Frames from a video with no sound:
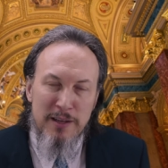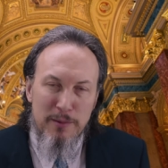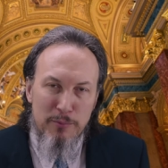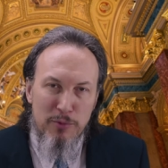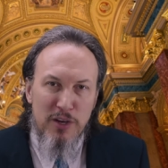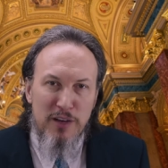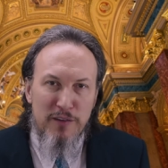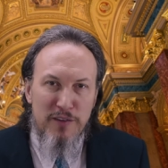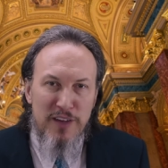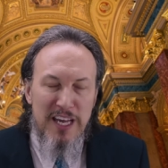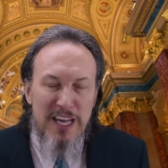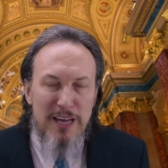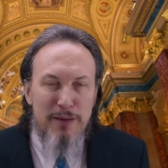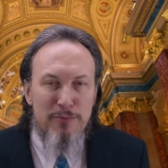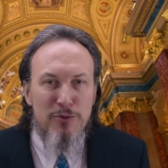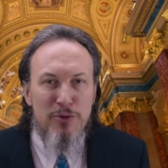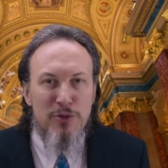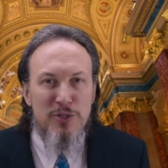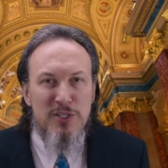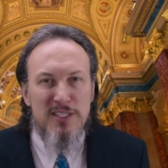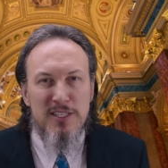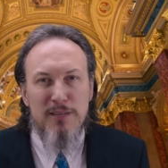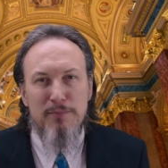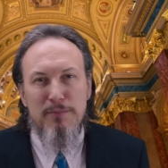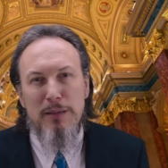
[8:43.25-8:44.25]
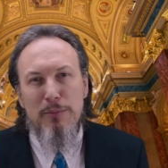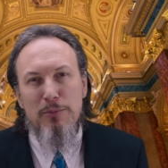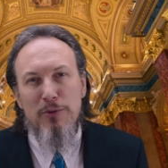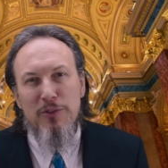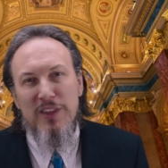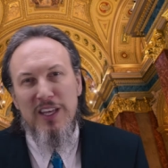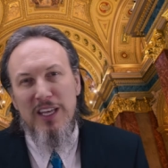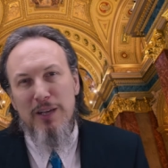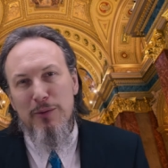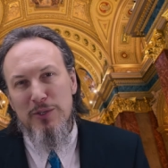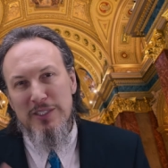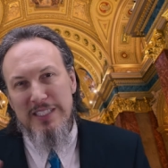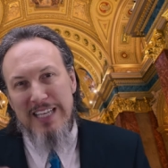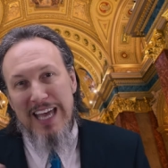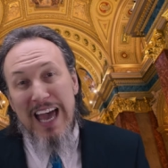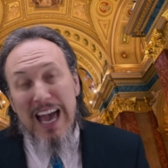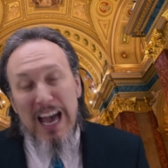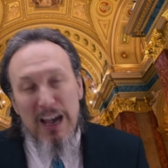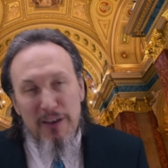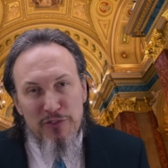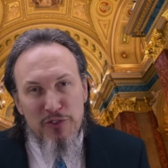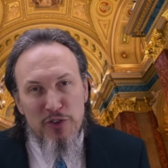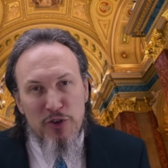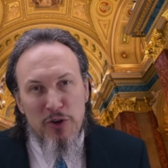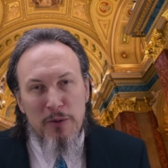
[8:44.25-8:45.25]
the book of Hebrews. Some people think it was
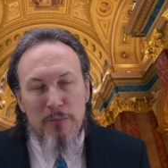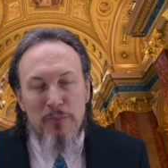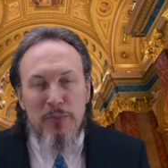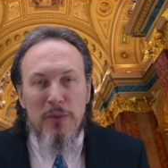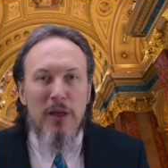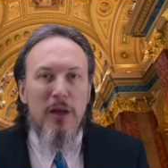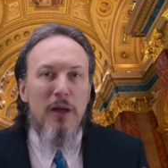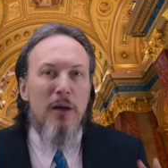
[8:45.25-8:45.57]
after.